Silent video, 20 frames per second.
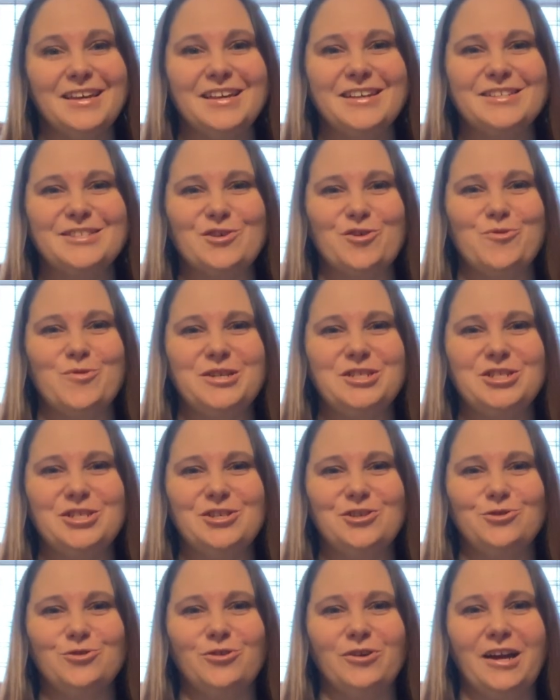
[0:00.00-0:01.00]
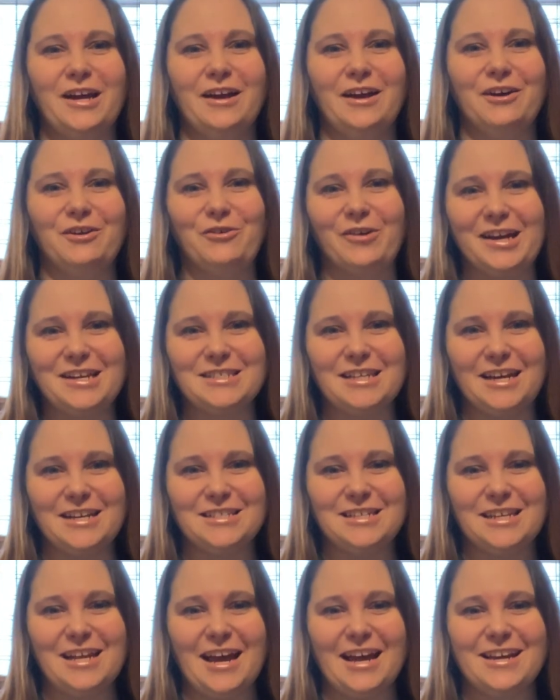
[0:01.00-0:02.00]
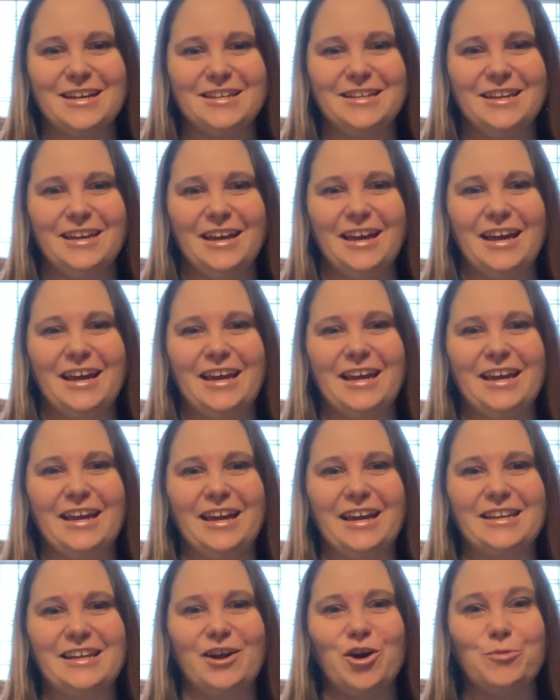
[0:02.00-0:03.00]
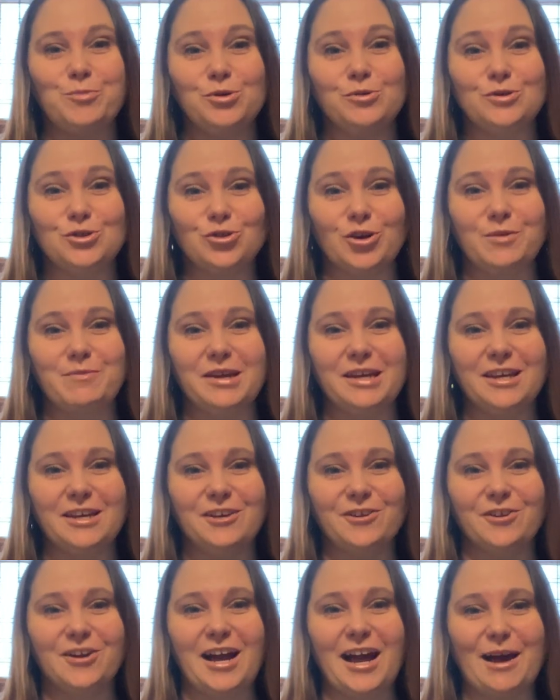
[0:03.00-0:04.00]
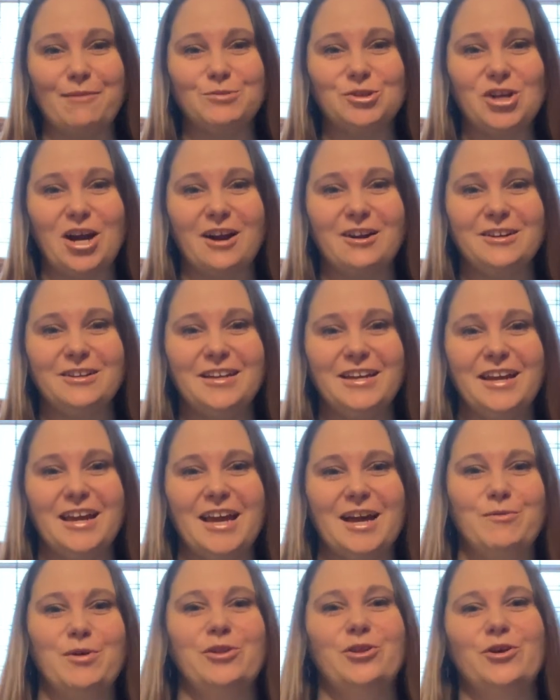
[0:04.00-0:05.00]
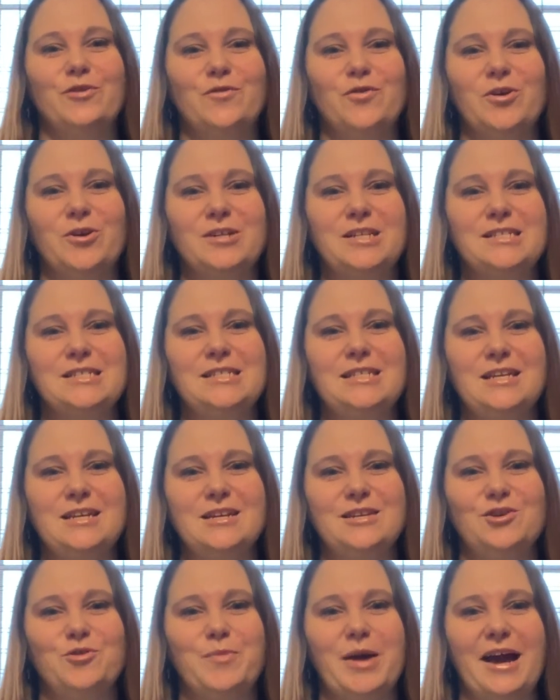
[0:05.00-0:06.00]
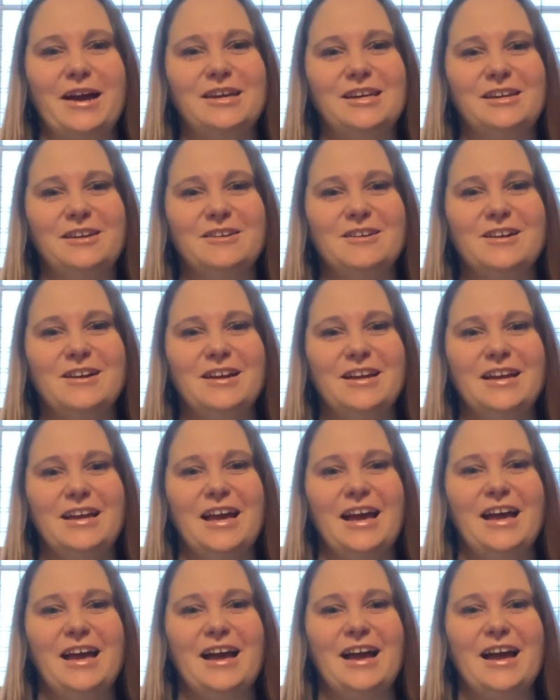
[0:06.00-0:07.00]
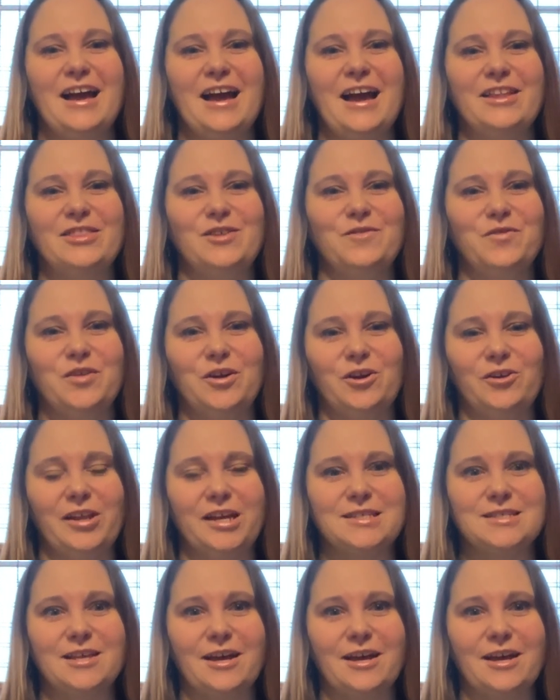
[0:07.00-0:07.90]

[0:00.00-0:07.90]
So wishing you a great day today, and I hope you enjoy making your calm jar, and we look forward to seeing you back here at the Finger Lakes